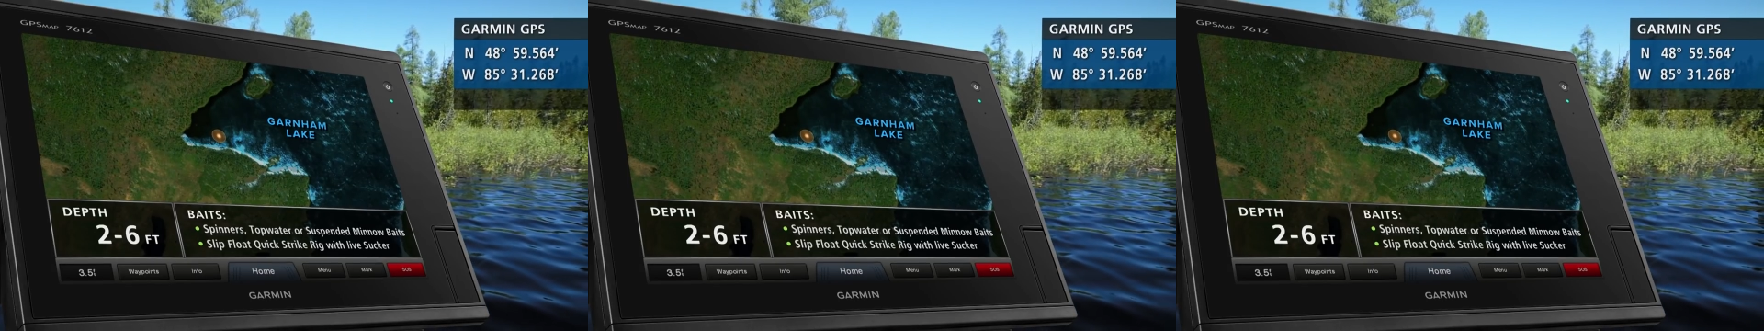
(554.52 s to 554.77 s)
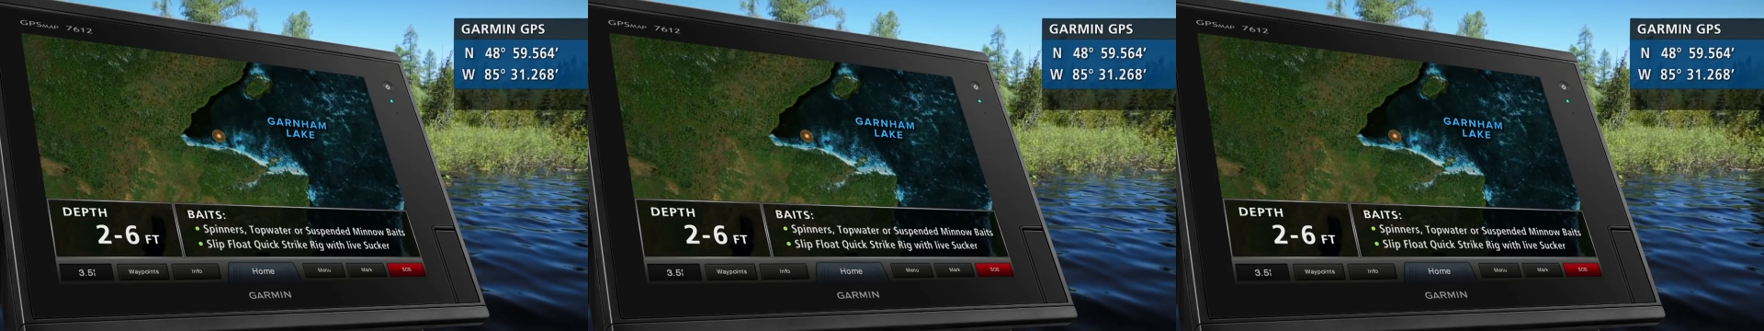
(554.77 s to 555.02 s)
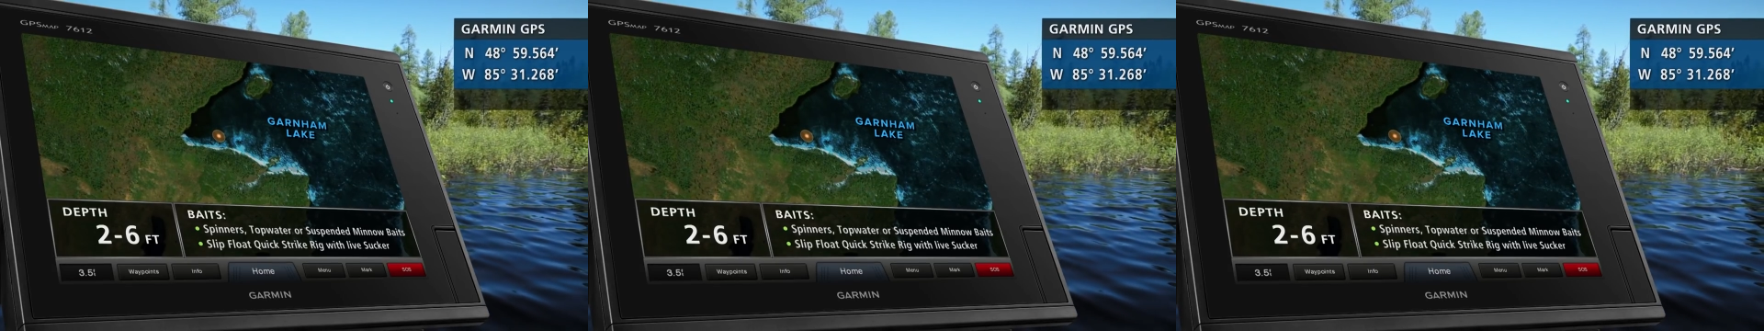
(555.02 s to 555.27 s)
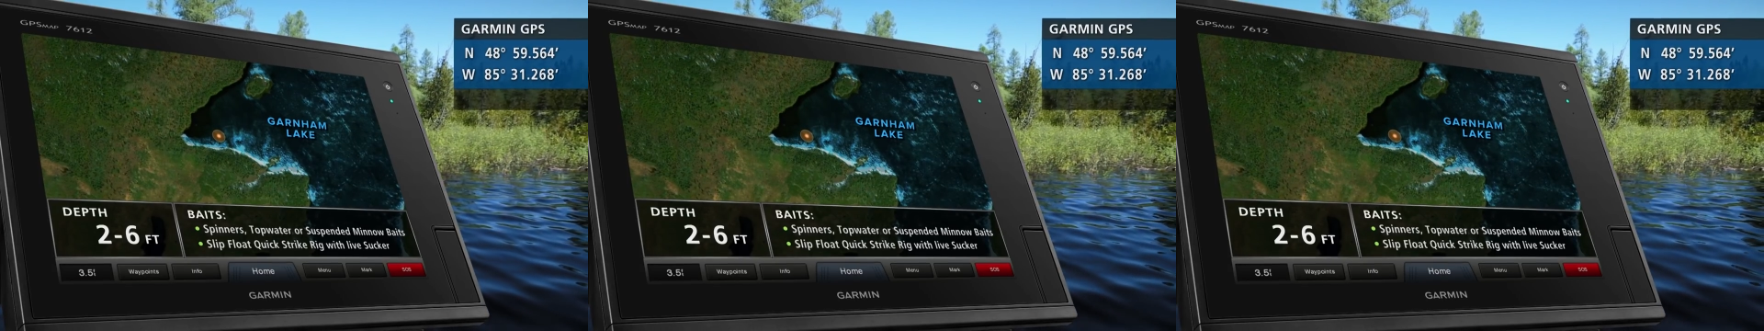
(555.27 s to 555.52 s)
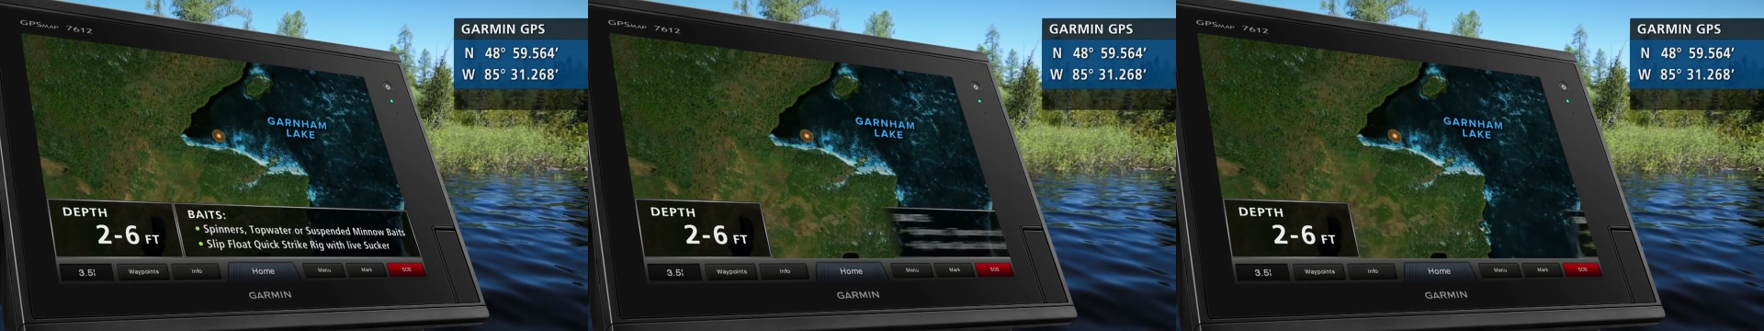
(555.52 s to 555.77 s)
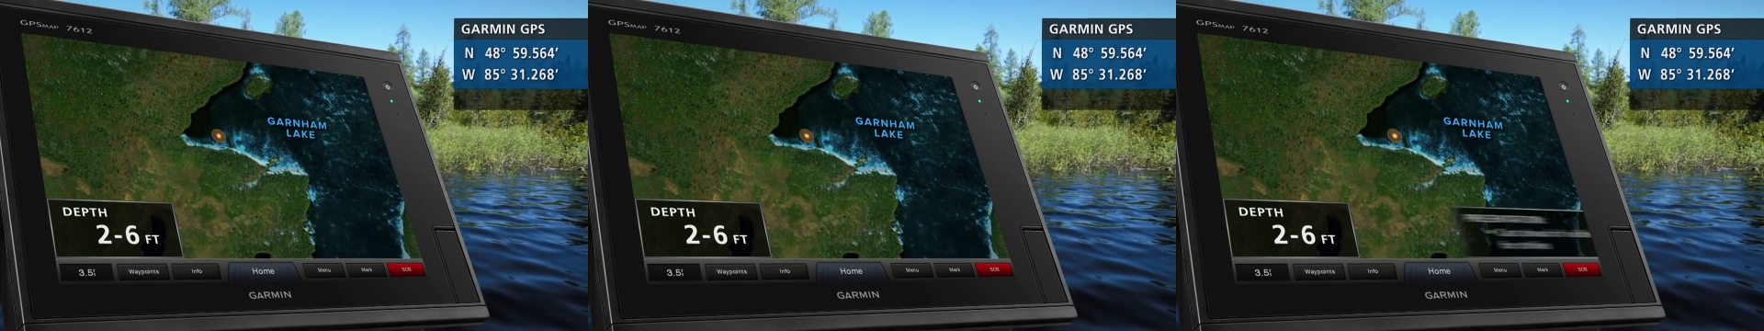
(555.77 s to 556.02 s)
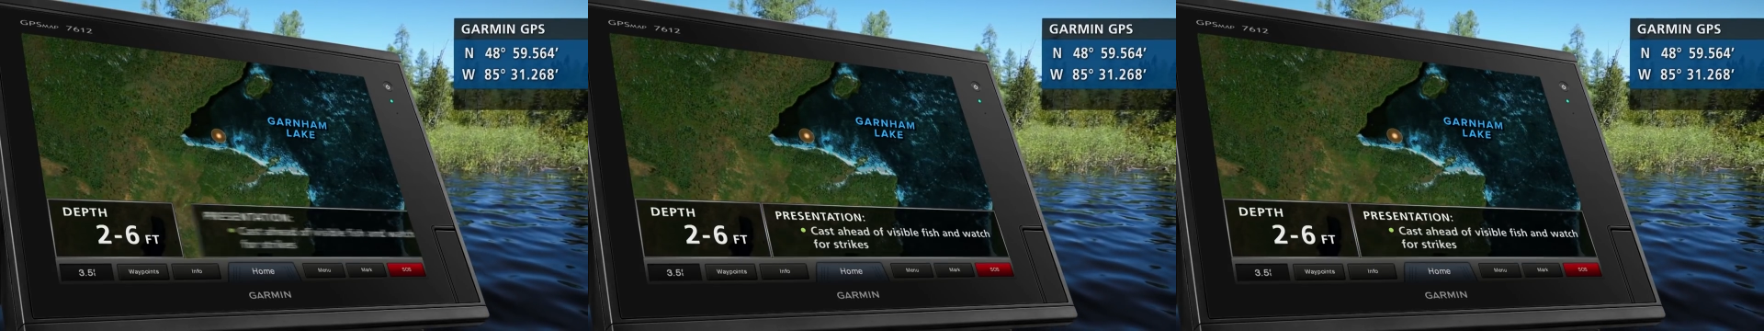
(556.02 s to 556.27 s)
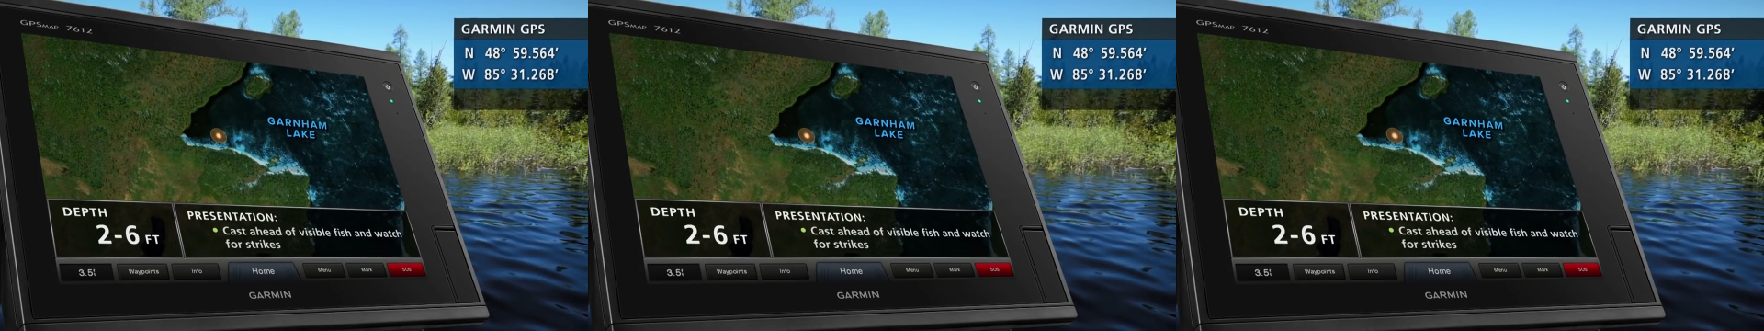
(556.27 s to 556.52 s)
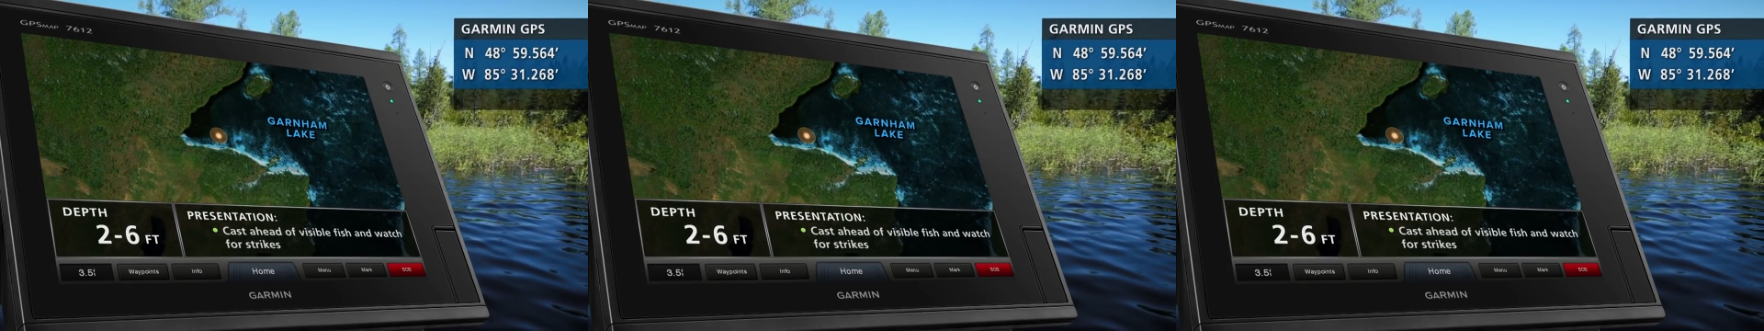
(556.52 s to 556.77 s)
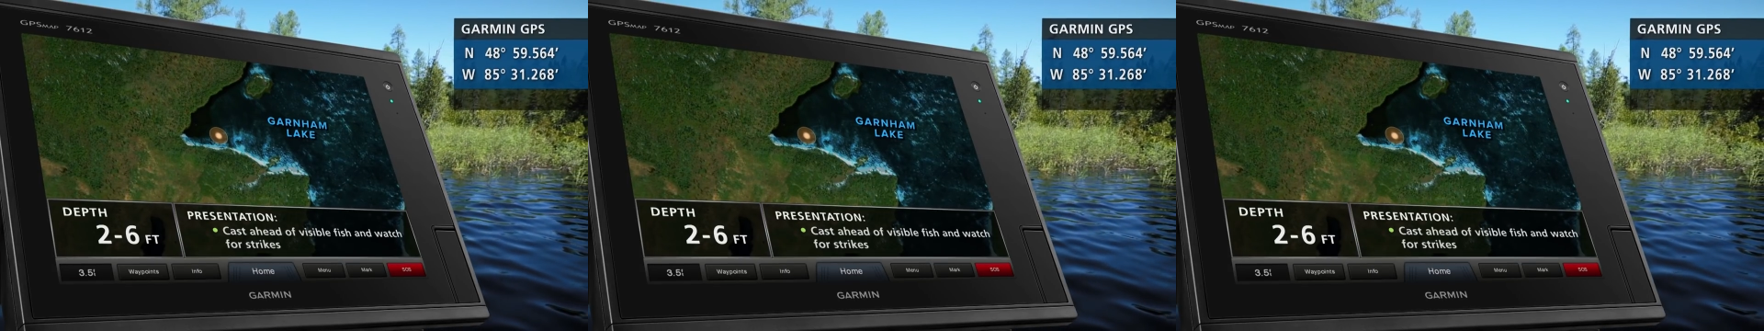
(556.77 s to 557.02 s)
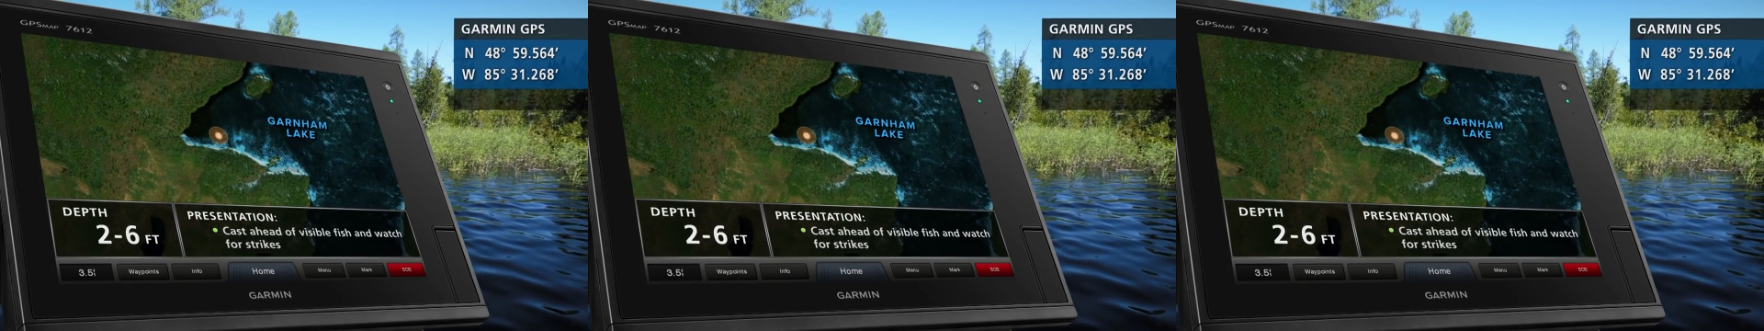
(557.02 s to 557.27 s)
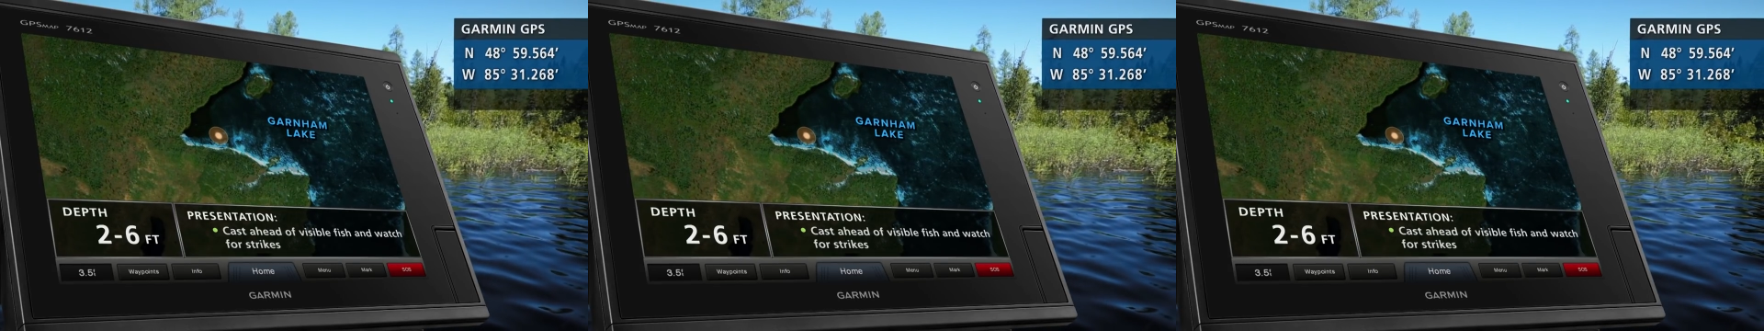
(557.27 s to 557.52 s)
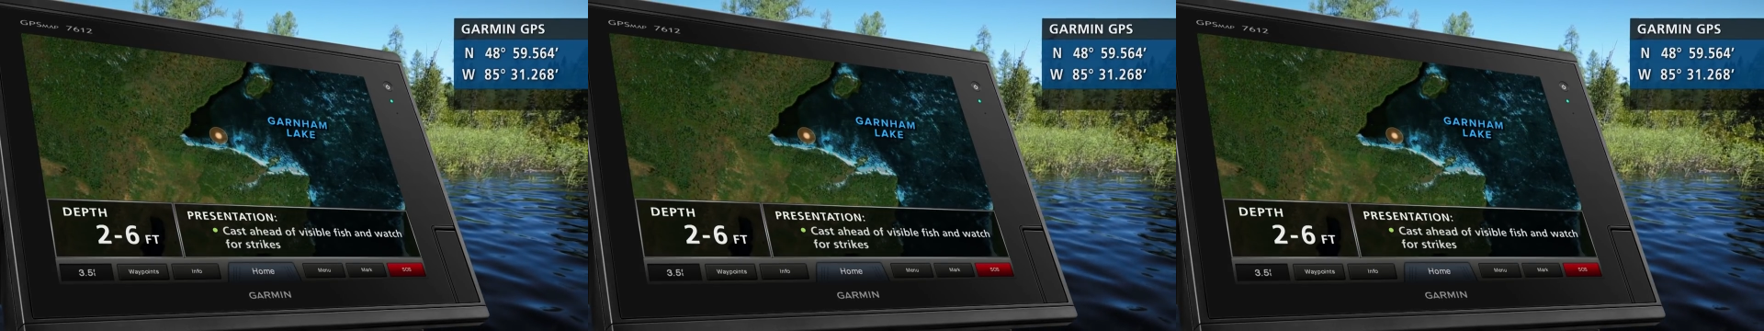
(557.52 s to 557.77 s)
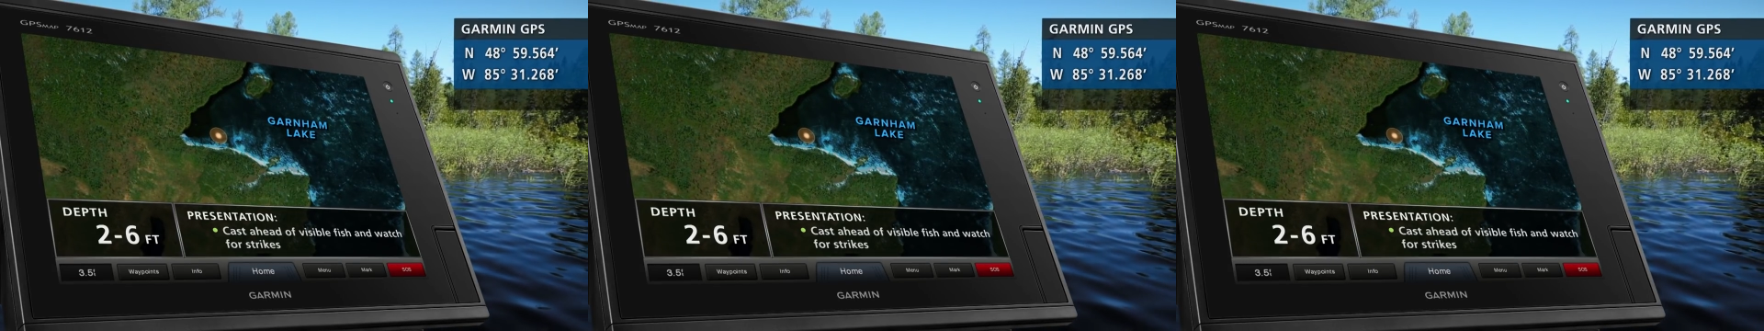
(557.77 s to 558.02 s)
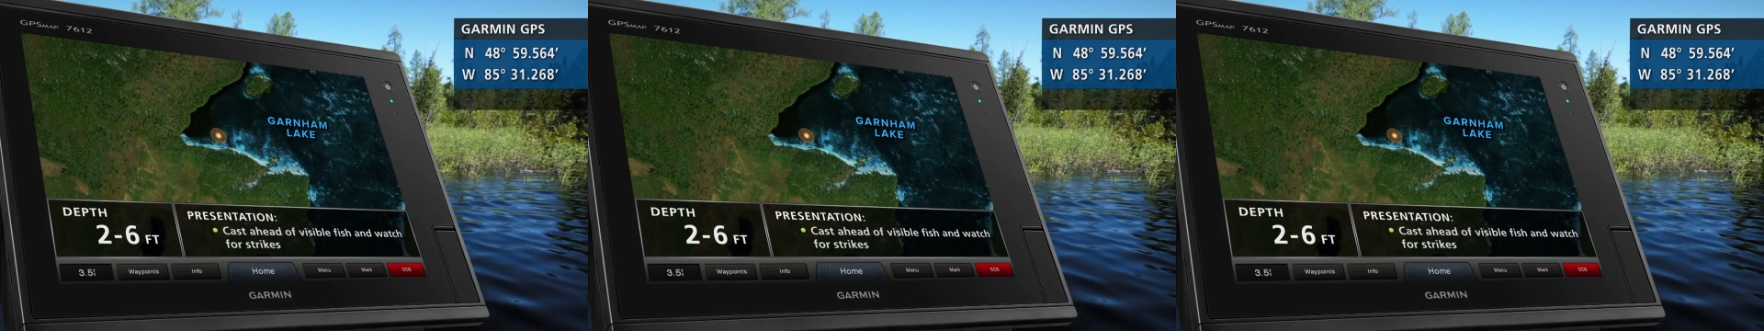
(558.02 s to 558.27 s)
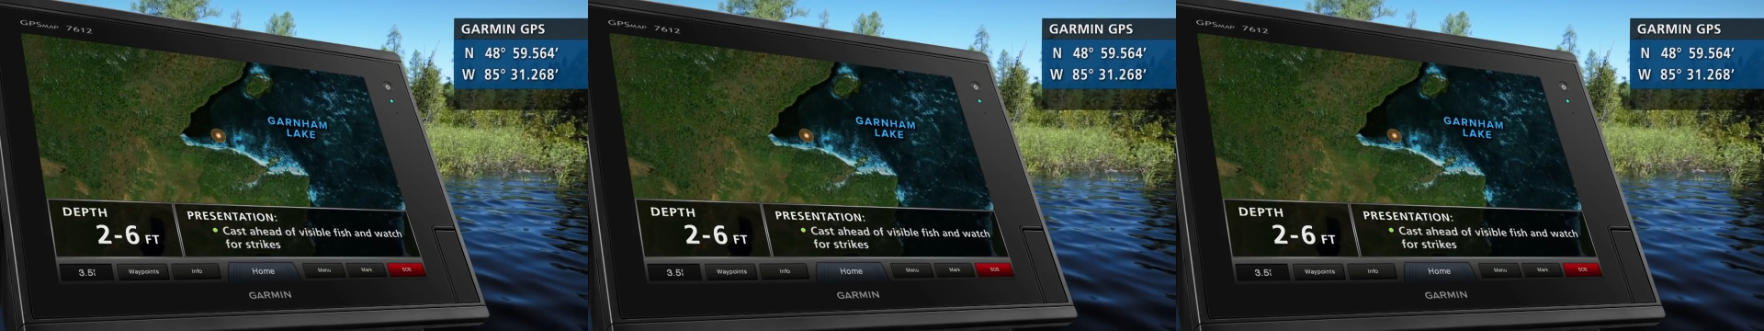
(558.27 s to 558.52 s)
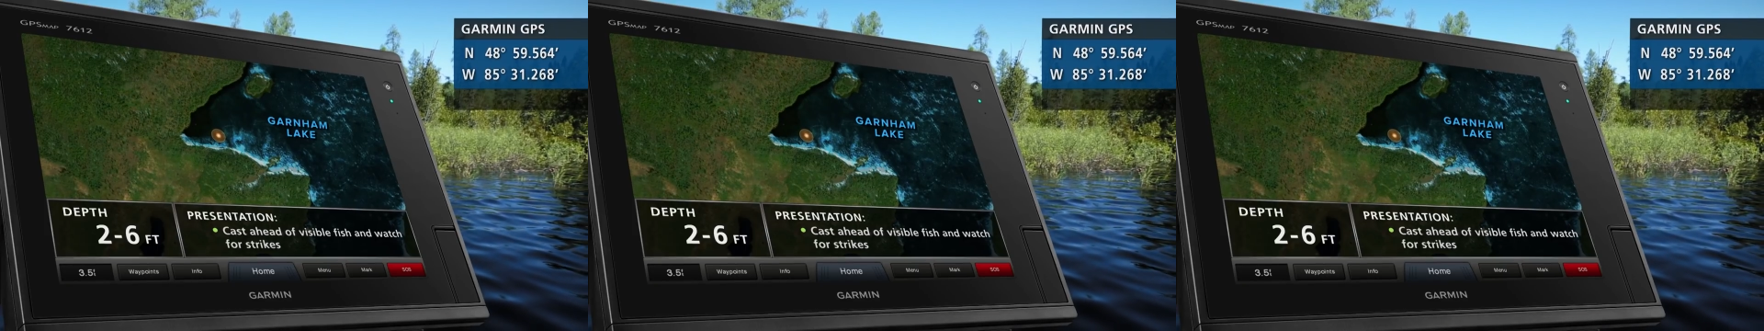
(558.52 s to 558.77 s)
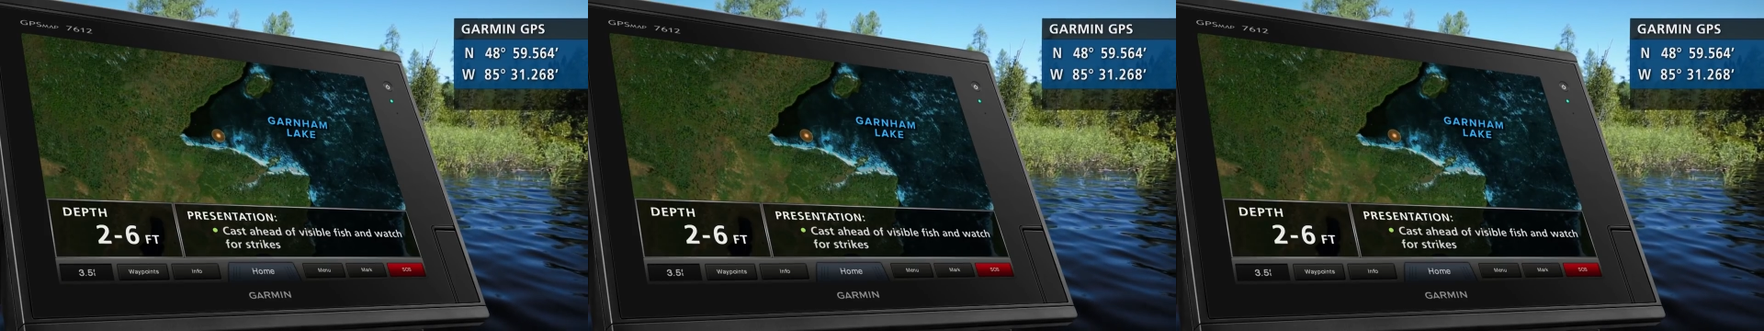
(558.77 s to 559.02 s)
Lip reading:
No face is visible, so there are no lips to read.